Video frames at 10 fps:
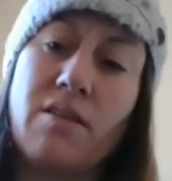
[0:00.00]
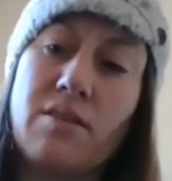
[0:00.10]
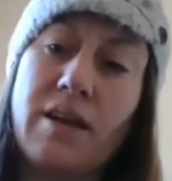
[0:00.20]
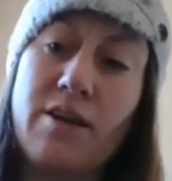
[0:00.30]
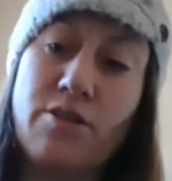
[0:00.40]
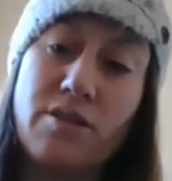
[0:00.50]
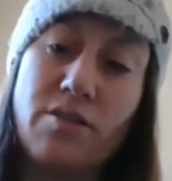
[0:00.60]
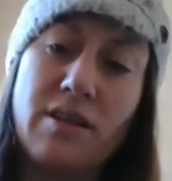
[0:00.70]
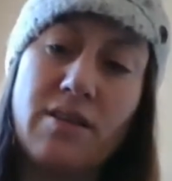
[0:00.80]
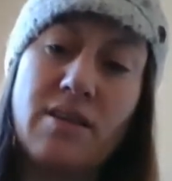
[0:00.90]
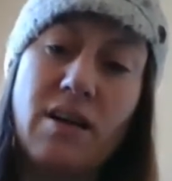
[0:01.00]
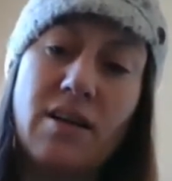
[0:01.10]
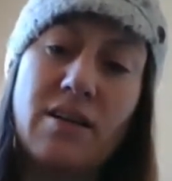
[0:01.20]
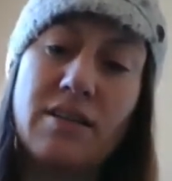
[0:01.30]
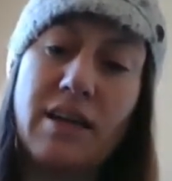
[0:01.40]
tighter so that it's not
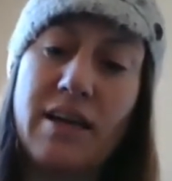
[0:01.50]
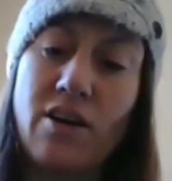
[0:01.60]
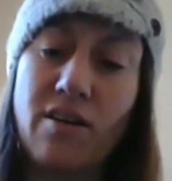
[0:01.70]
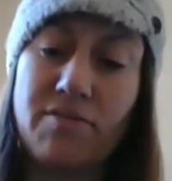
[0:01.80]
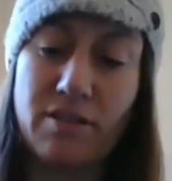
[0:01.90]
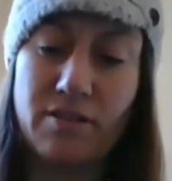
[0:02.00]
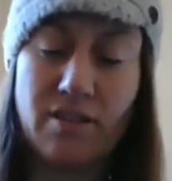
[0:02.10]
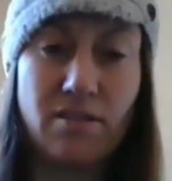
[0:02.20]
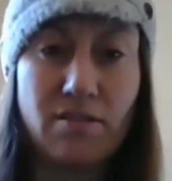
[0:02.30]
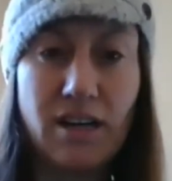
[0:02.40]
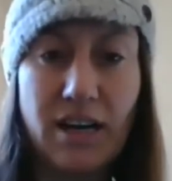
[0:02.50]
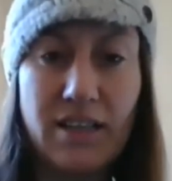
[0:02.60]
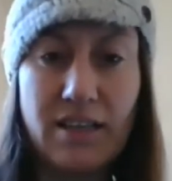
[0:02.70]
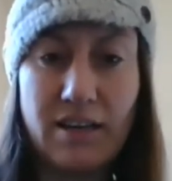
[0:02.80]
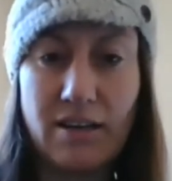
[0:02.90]
going to take off. And there's a little
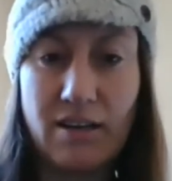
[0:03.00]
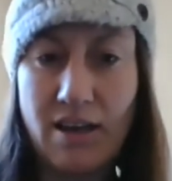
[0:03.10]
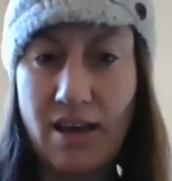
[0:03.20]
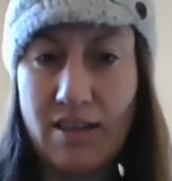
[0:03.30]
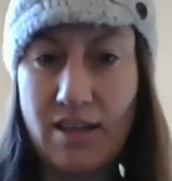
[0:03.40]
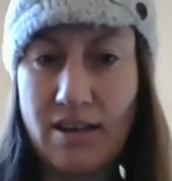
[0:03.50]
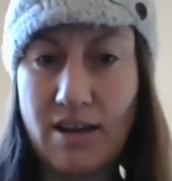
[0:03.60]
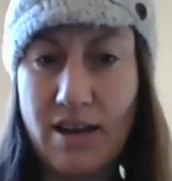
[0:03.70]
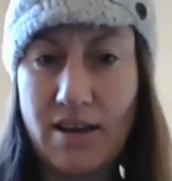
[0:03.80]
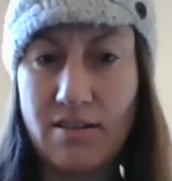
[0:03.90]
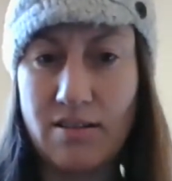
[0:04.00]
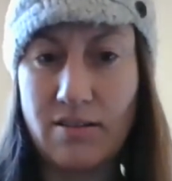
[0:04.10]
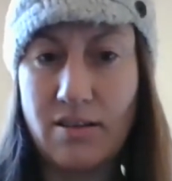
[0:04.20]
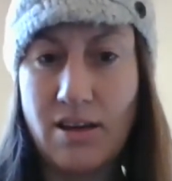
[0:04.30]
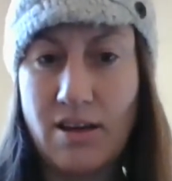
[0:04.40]
guide there that the
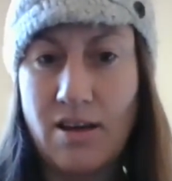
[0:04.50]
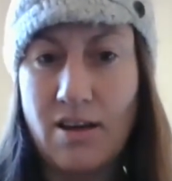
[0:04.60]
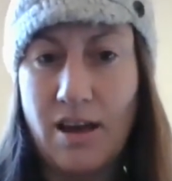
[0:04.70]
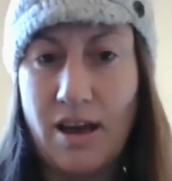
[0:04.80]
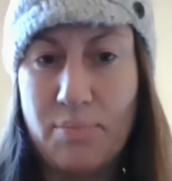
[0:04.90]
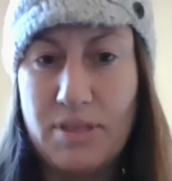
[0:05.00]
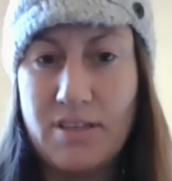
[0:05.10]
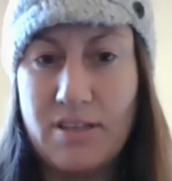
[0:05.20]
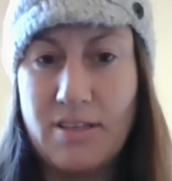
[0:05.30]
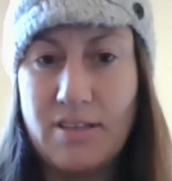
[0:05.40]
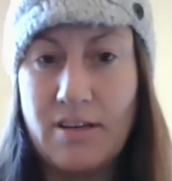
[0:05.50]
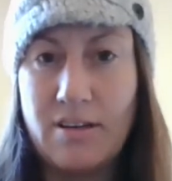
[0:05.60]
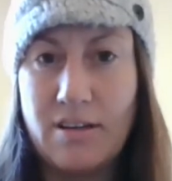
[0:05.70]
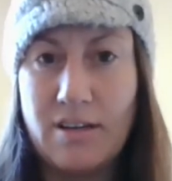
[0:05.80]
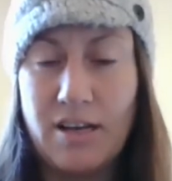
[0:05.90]
nail happens to sit
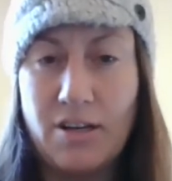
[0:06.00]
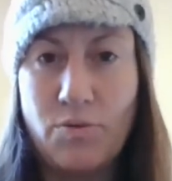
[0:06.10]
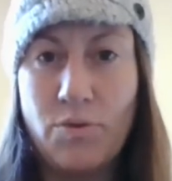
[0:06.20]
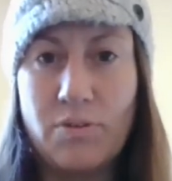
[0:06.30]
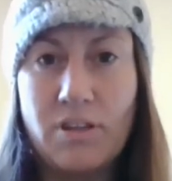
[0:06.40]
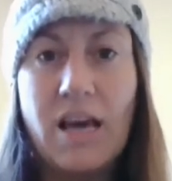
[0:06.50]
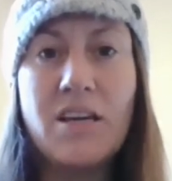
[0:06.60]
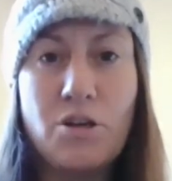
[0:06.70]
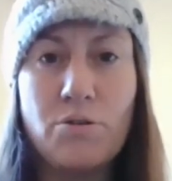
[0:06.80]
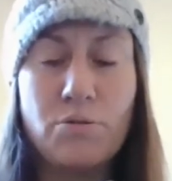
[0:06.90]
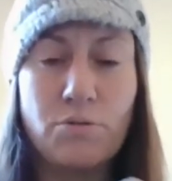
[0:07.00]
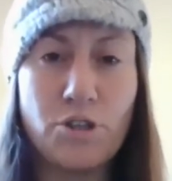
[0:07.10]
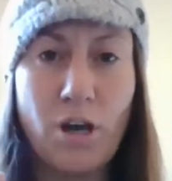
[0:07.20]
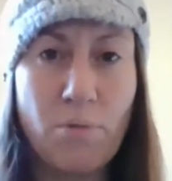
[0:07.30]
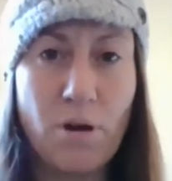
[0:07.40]
on, and it won't let you
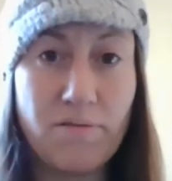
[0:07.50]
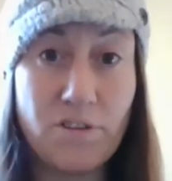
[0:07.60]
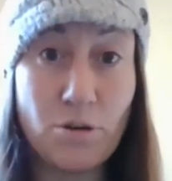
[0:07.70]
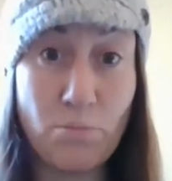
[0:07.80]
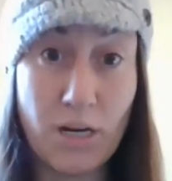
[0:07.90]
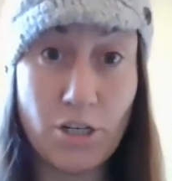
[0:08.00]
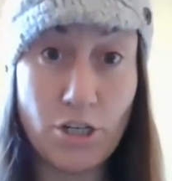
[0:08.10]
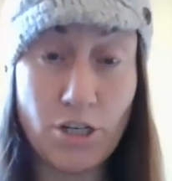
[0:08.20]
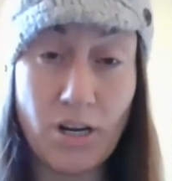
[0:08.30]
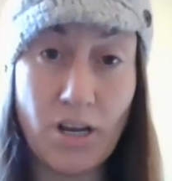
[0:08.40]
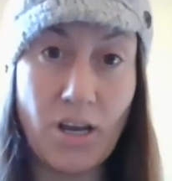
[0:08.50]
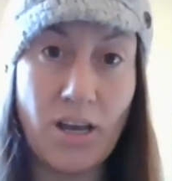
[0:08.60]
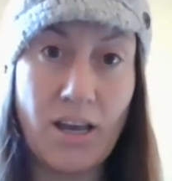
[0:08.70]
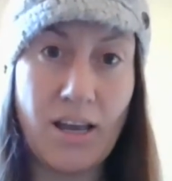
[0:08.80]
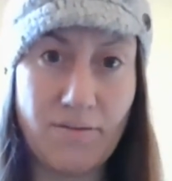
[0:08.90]
chop off too much.
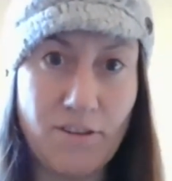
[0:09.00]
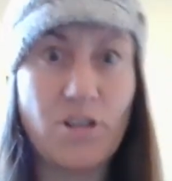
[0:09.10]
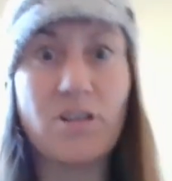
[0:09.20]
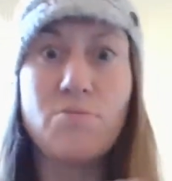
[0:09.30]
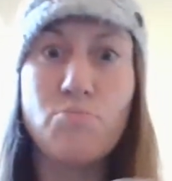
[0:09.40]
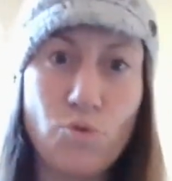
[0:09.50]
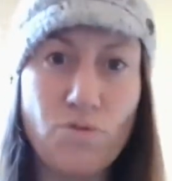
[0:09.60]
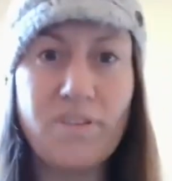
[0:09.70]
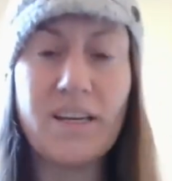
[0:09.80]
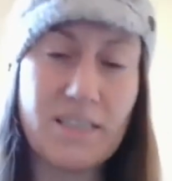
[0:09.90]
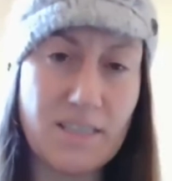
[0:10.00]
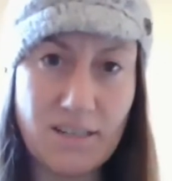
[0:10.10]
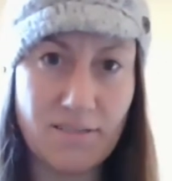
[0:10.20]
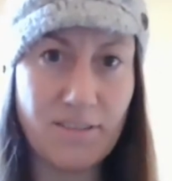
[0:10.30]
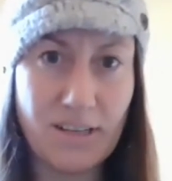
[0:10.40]
And if the dog's moving and
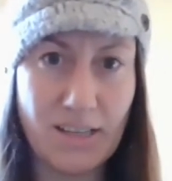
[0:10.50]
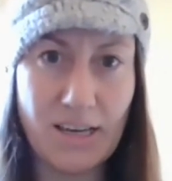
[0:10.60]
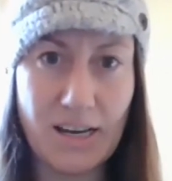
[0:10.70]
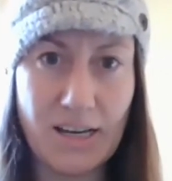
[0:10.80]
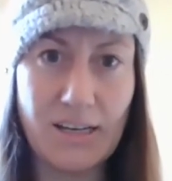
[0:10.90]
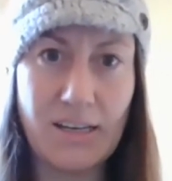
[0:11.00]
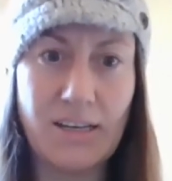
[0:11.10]
stuff like that,